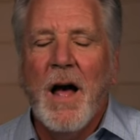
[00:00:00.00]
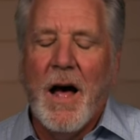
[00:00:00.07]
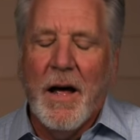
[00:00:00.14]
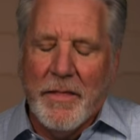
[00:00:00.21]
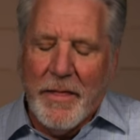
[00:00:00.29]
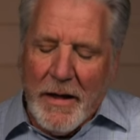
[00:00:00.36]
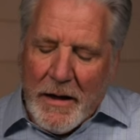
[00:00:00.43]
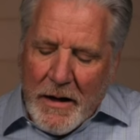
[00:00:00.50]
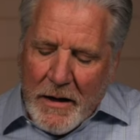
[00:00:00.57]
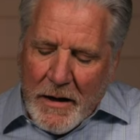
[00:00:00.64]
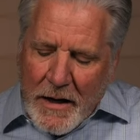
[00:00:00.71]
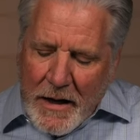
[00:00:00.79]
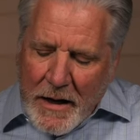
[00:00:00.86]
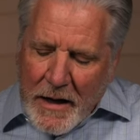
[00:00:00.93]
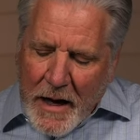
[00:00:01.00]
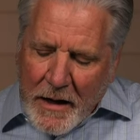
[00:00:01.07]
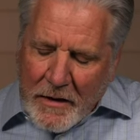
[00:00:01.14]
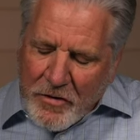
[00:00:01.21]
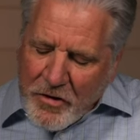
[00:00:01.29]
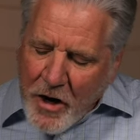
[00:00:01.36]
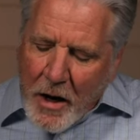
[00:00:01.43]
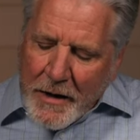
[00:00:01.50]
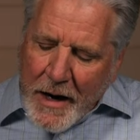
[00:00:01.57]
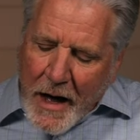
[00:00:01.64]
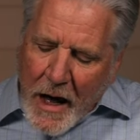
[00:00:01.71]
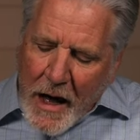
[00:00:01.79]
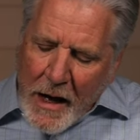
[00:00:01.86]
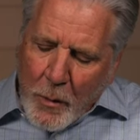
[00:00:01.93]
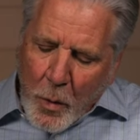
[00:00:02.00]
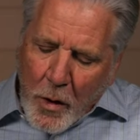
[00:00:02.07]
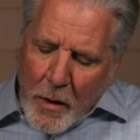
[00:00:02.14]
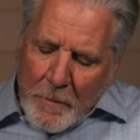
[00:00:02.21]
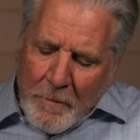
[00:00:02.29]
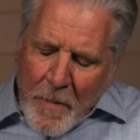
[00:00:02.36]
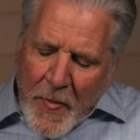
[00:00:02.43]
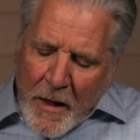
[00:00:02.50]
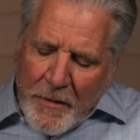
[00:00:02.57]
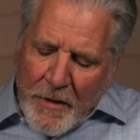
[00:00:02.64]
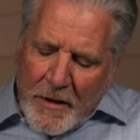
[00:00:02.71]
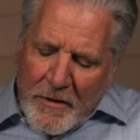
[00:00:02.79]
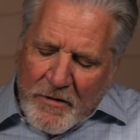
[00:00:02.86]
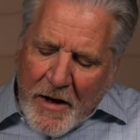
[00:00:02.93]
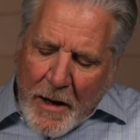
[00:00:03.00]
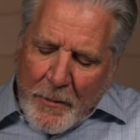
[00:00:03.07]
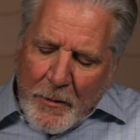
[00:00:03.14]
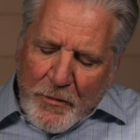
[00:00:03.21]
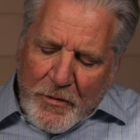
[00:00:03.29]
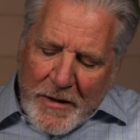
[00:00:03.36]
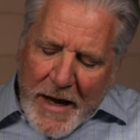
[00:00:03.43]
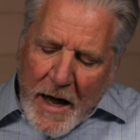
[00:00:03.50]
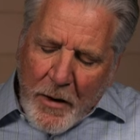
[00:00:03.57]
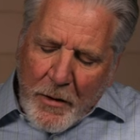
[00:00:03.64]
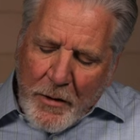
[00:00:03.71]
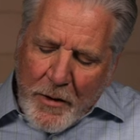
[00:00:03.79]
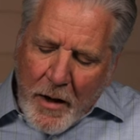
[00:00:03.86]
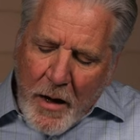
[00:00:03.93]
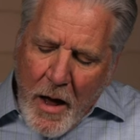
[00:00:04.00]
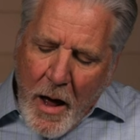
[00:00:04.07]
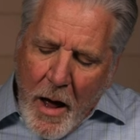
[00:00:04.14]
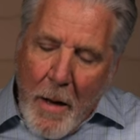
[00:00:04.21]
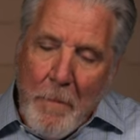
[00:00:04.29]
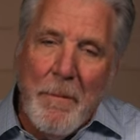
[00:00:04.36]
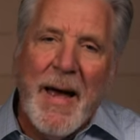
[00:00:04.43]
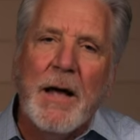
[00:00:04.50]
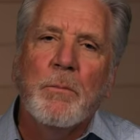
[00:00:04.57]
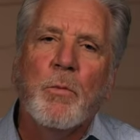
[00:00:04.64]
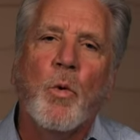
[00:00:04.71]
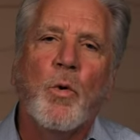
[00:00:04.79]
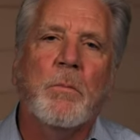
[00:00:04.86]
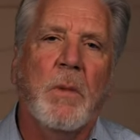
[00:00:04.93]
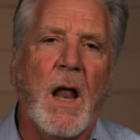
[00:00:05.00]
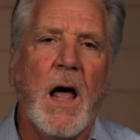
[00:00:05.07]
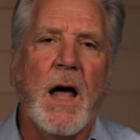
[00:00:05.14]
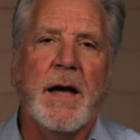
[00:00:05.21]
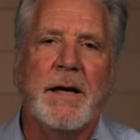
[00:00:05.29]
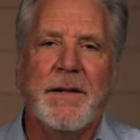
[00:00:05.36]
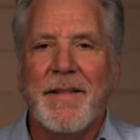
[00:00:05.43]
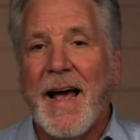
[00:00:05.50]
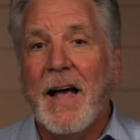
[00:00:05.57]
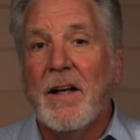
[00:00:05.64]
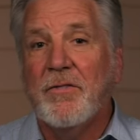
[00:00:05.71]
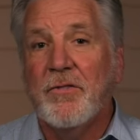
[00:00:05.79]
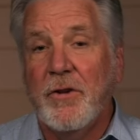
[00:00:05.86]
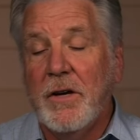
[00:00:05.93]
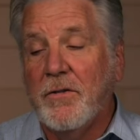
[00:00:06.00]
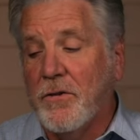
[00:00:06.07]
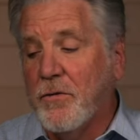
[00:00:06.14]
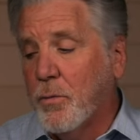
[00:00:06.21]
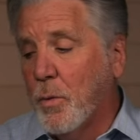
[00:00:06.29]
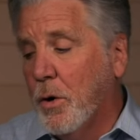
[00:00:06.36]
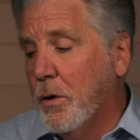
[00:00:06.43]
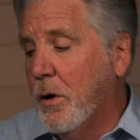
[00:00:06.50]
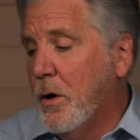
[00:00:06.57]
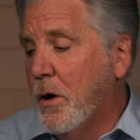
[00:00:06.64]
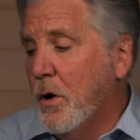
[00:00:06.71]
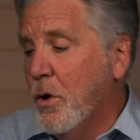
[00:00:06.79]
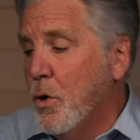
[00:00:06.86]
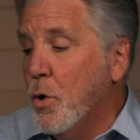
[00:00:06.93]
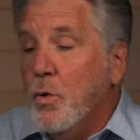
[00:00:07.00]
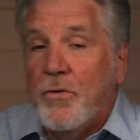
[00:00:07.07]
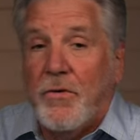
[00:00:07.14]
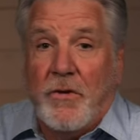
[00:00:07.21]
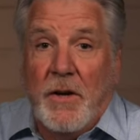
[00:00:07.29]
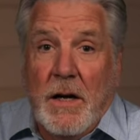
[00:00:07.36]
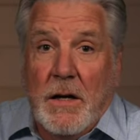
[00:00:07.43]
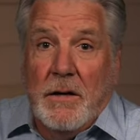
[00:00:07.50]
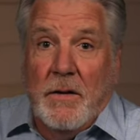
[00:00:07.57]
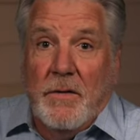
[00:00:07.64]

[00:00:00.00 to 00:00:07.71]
I think in John 9, where the disciples encountered a man born blind, and they asked Jesus, "Well, who sinned?